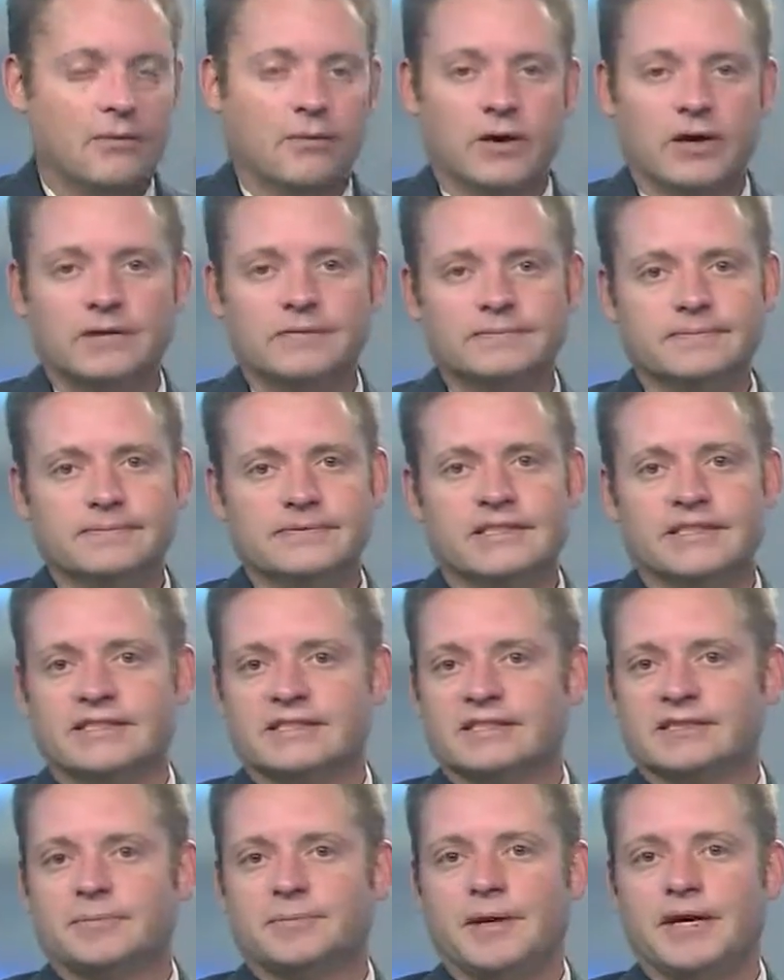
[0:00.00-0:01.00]
Well,
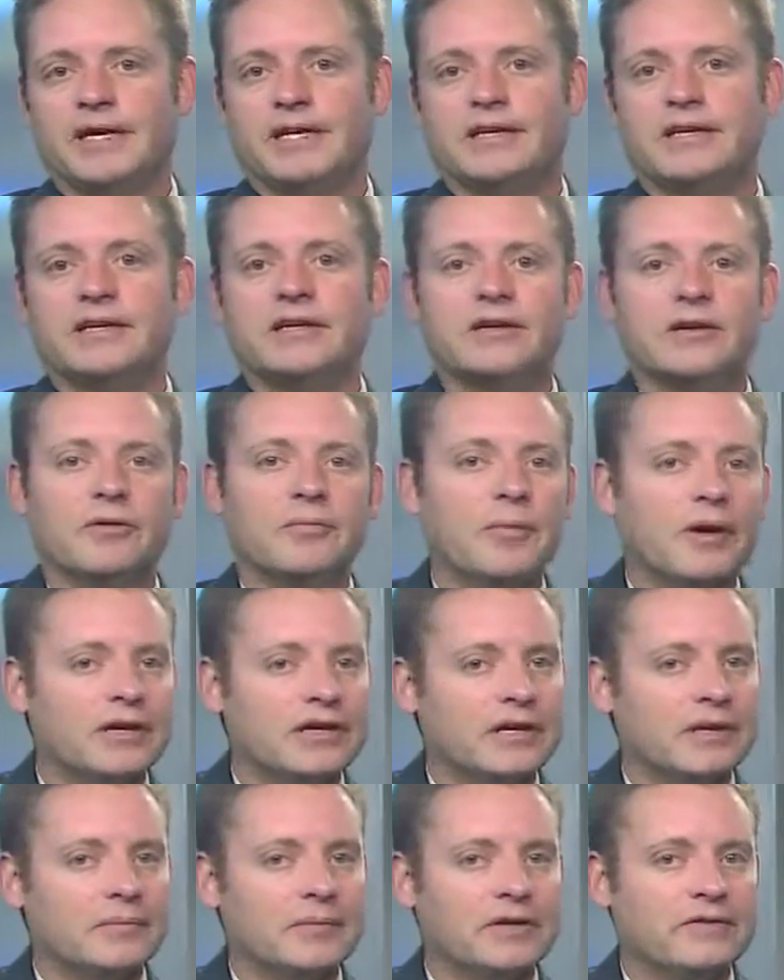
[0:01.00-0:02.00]
this has been your
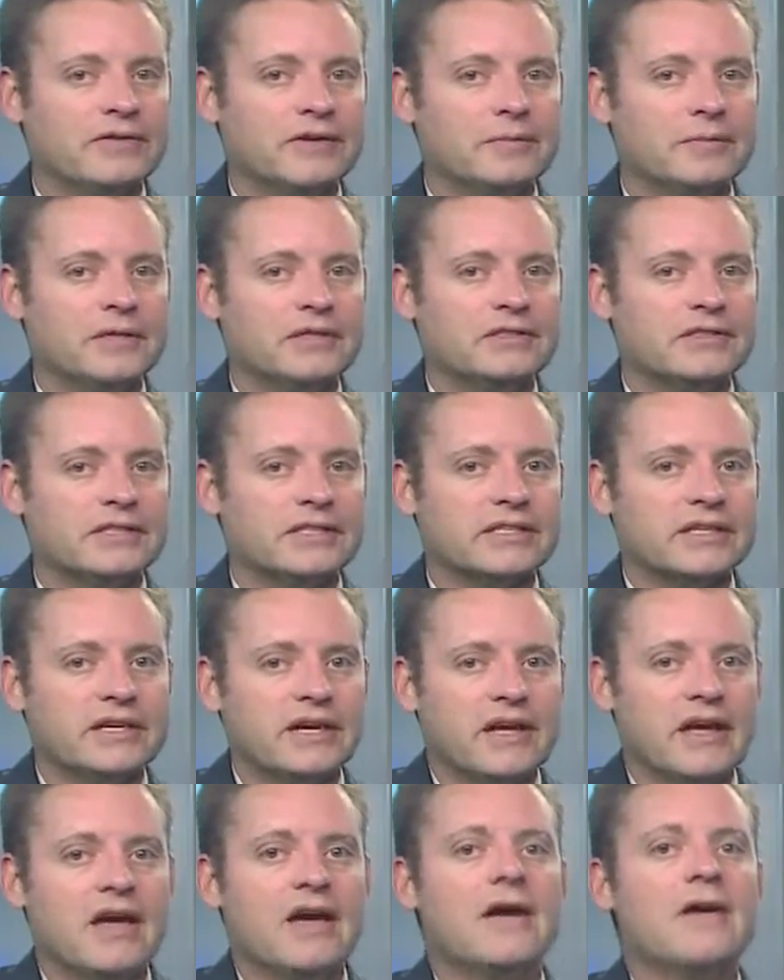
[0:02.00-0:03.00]
Monday Movie Musing.
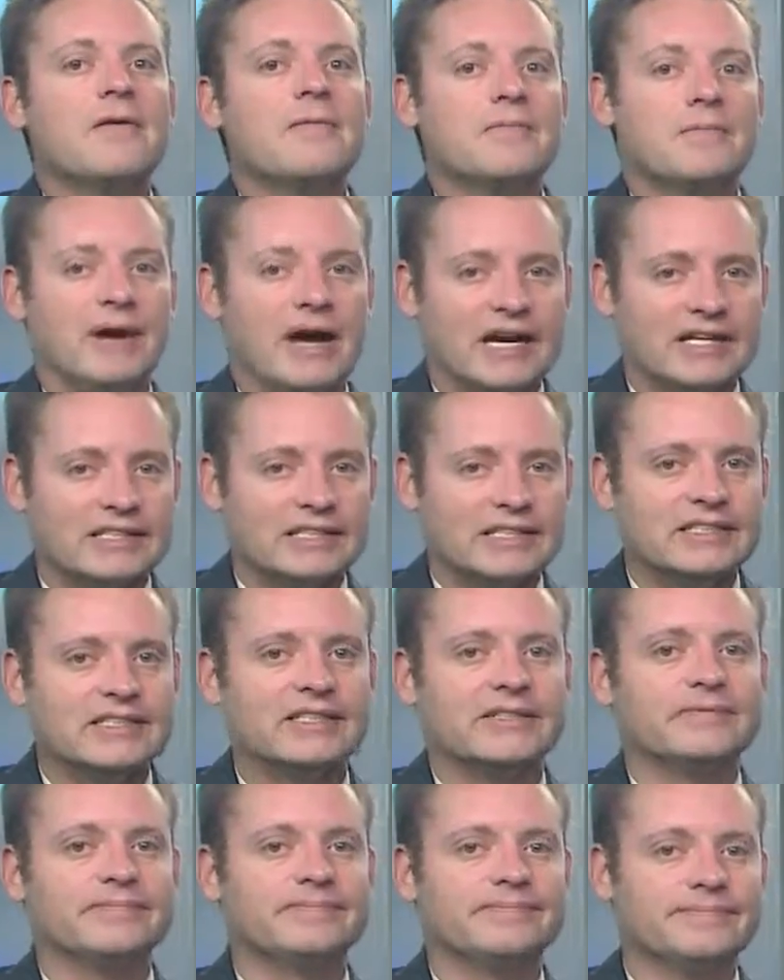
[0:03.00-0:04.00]
Back to
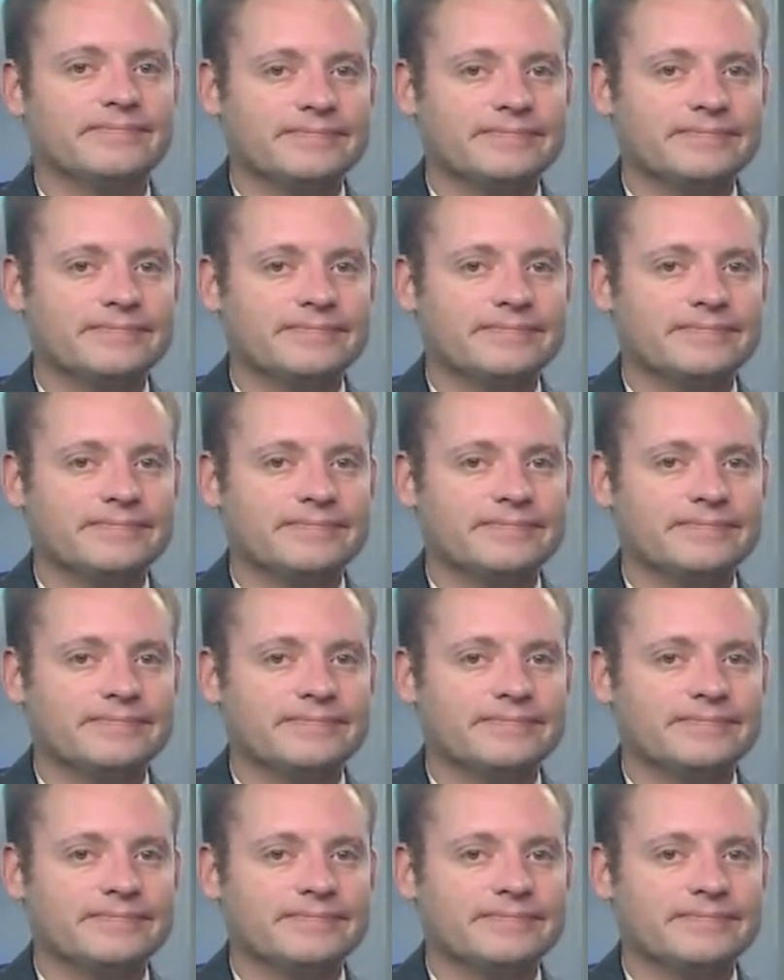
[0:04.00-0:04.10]
you.